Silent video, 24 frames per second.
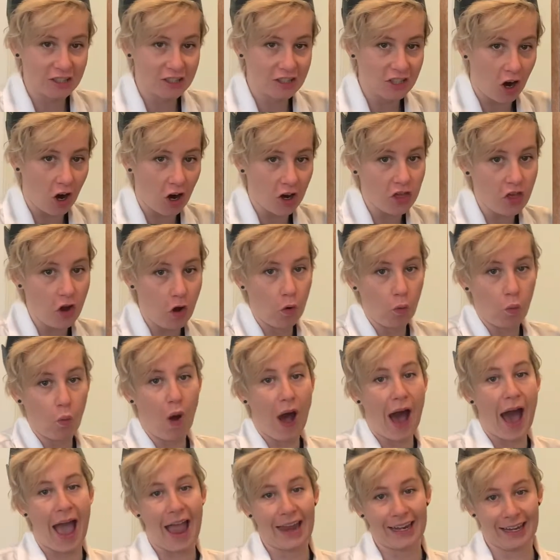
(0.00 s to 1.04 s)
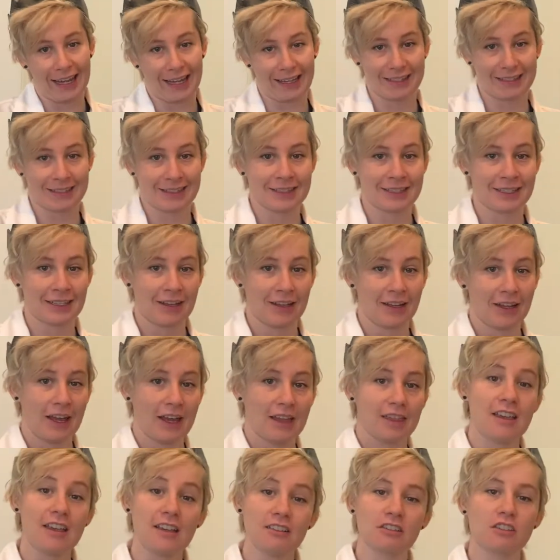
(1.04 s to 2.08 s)
are the widest.
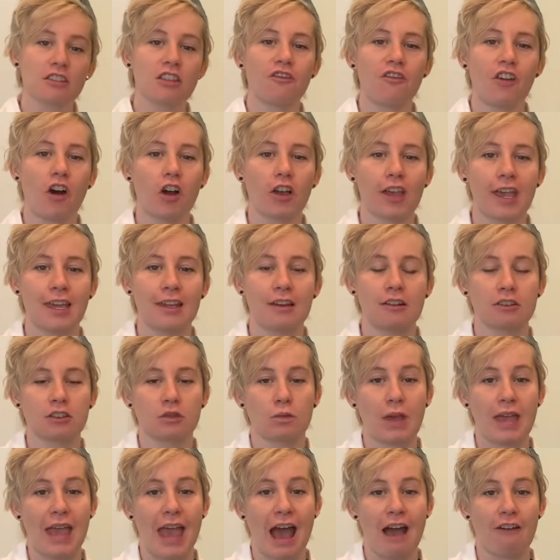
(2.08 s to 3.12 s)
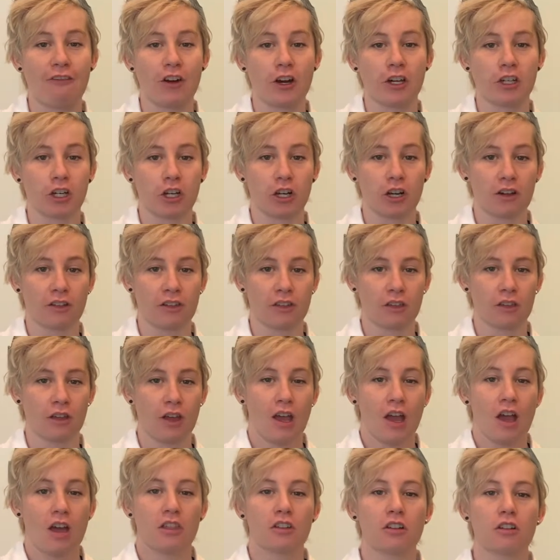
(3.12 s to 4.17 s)
These are the volcanoes we have on Earth.
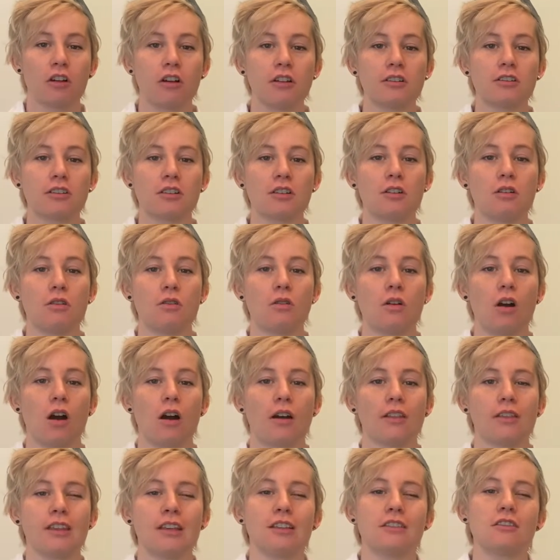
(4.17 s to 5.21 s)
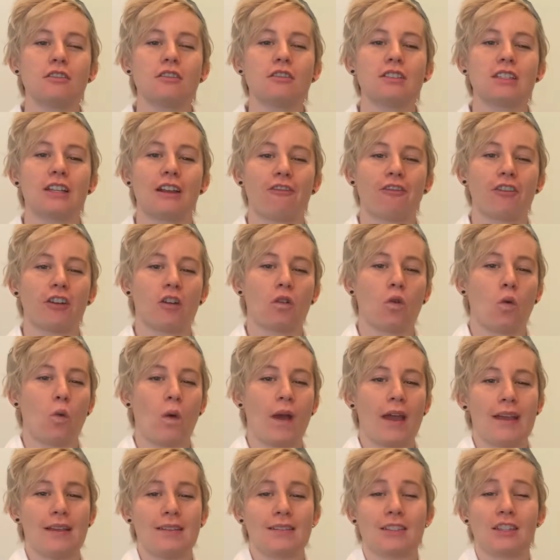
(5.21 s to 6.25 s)
These are different
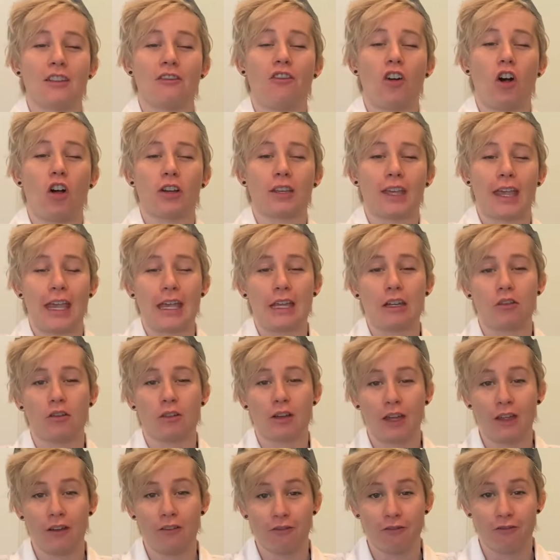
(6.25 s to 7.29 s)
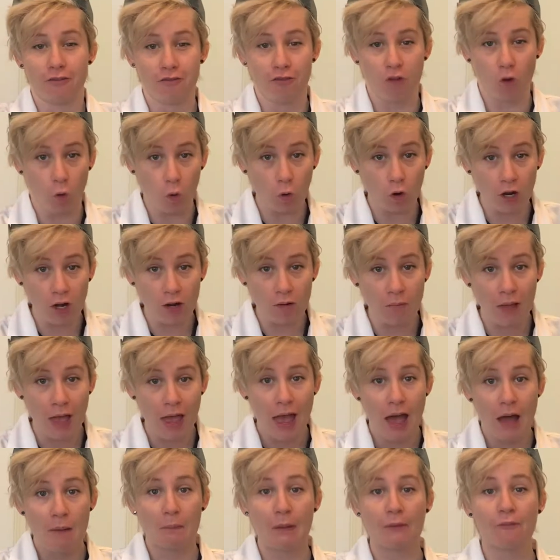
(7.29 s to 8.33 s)
ways the volcano can form,
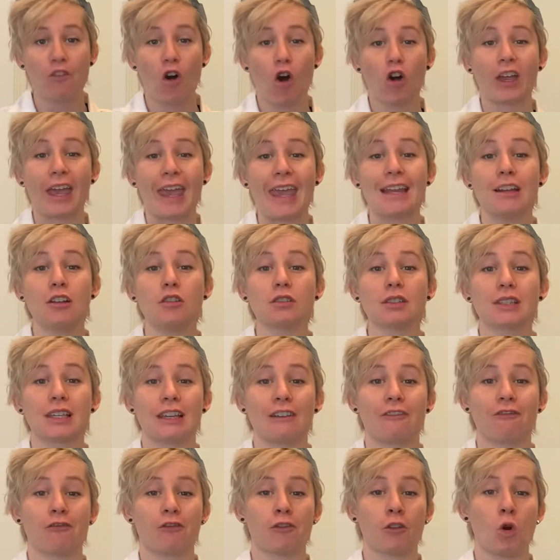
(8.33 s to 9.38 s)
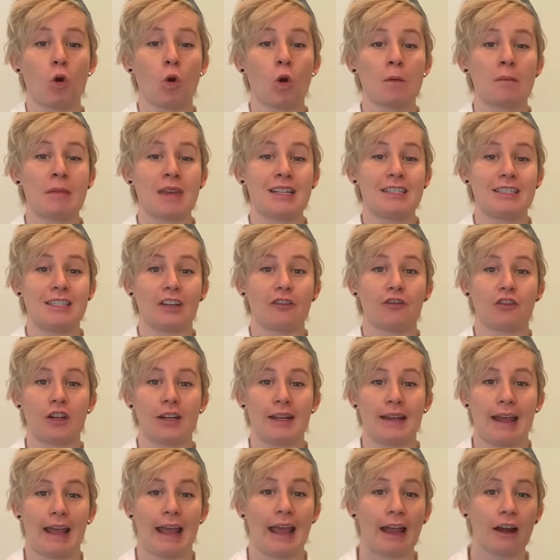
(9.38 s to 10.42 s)
but volcanoes can form in different
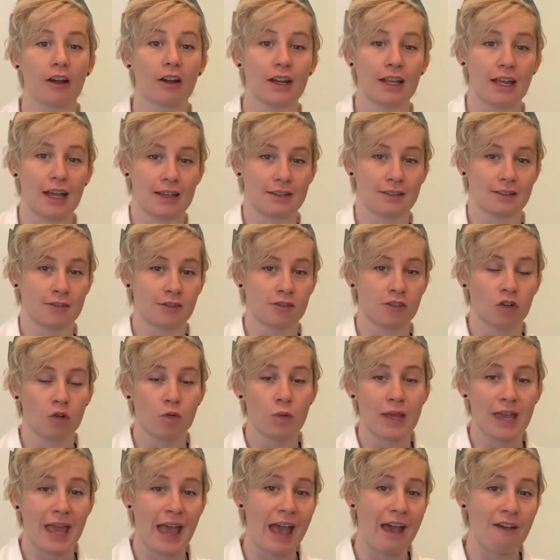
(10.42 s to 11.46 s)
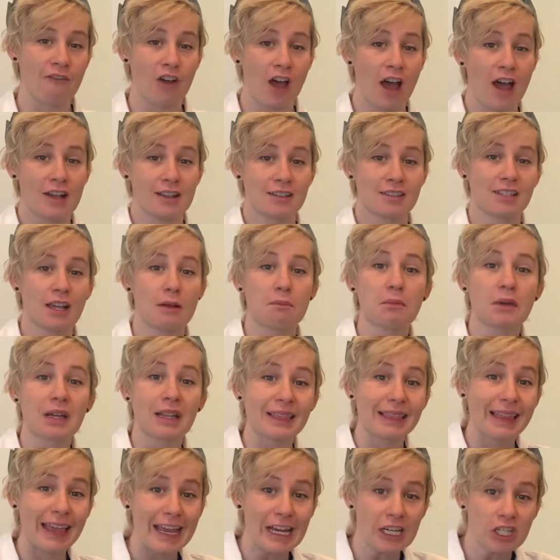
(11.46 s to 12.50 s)
areas. So we have
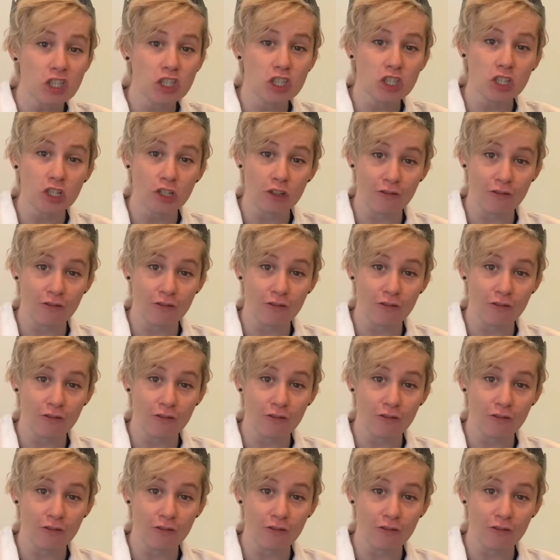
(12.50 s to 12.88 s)
subglacial